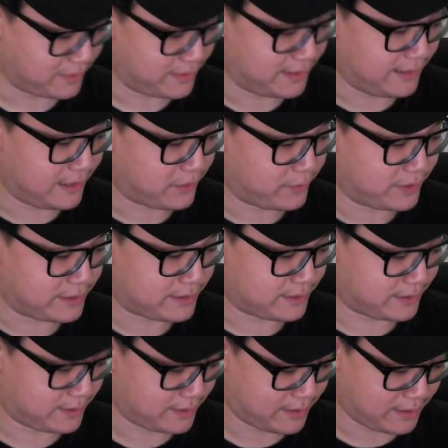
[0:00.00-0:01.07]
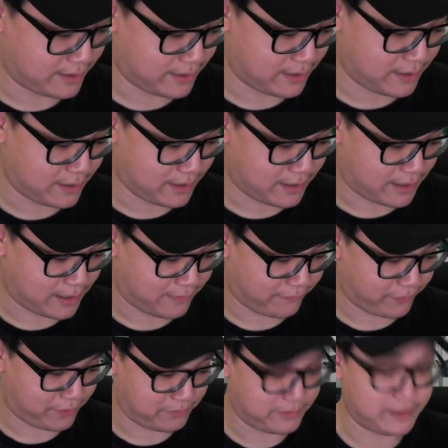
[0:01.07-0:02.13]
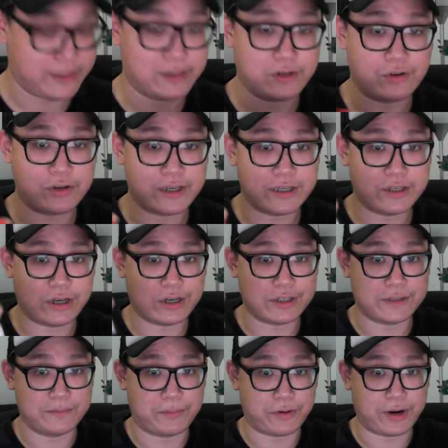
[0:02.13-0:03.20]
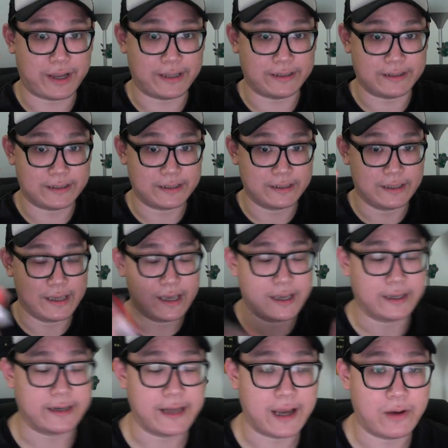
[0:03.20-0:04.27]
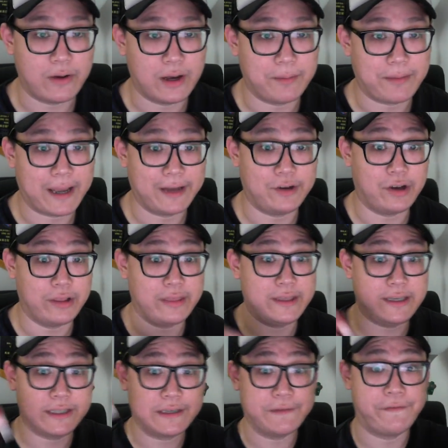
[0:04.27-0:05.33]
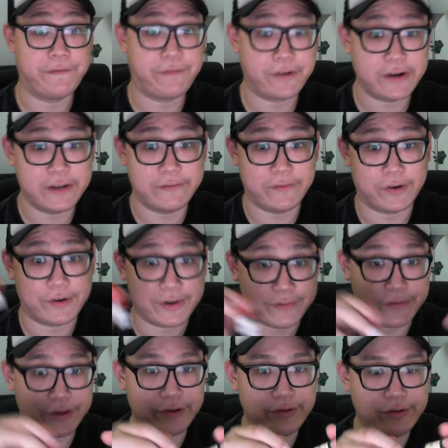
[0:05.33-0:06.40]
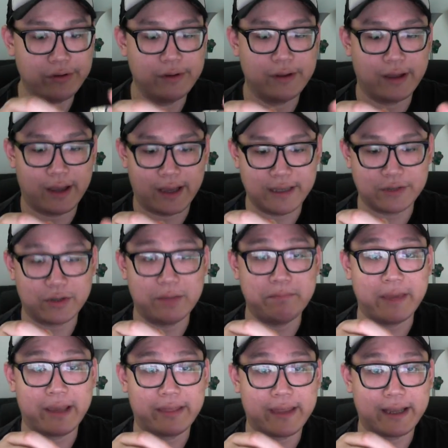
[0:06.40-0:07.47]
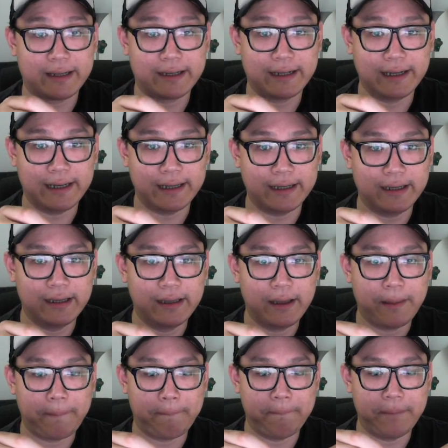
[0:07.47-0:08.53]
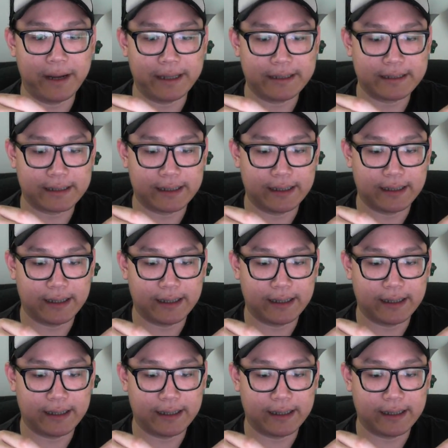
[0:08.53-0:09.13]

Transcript: the liquids are from the Cookie Sauce brand. Now I got these free for review. I just want to make that clear, but